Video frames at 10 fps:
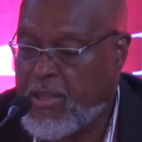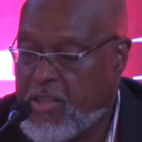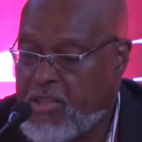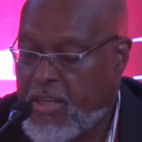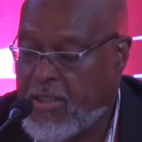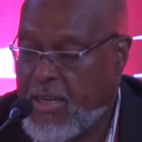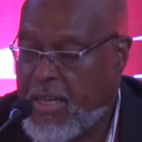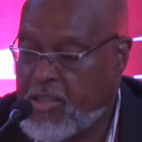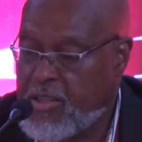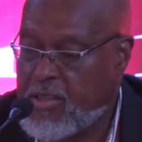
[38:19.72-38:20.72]
these
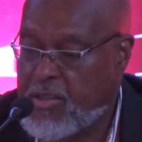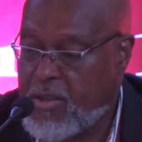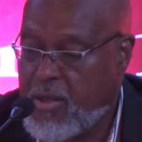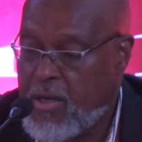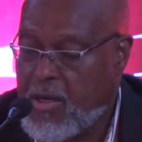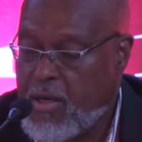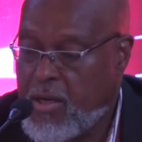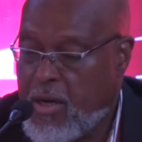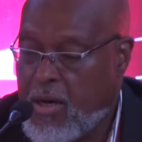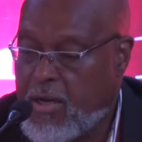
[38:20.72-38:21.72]
technologies
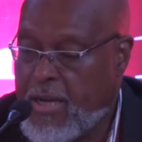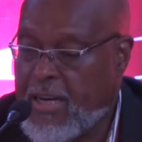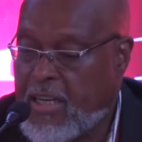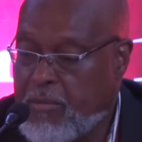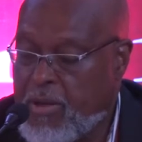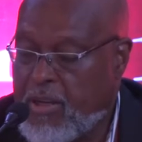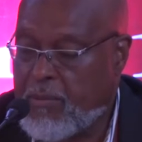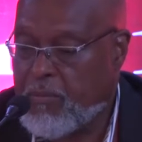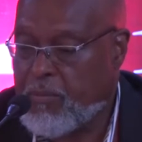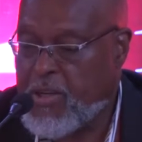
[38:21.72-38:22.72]
are not going to be a
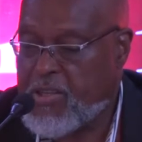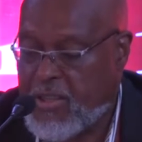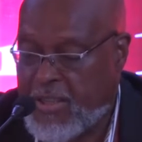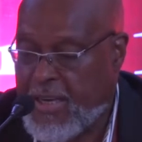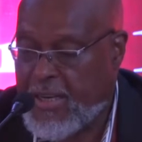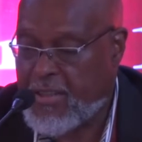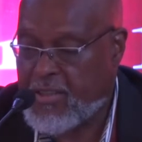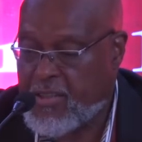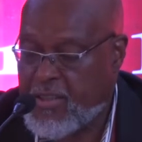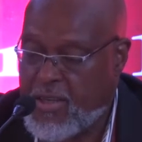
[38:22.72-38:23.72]
piece of cake. As
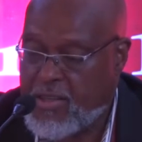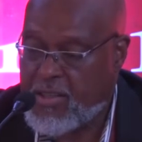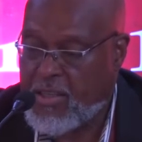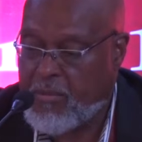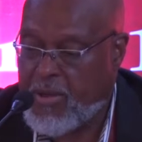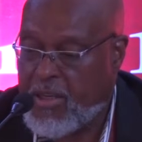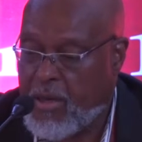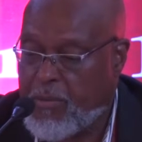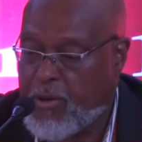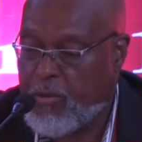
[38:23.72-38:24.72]
he said, it's going to be an
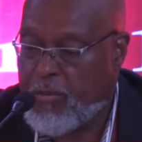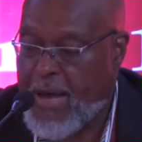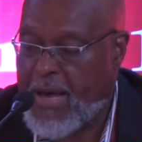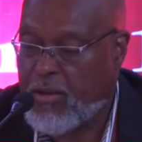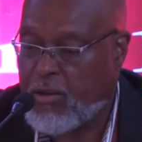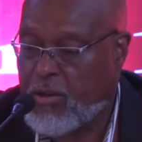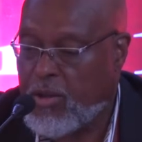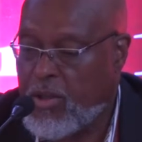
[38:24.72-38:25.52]
uphill battle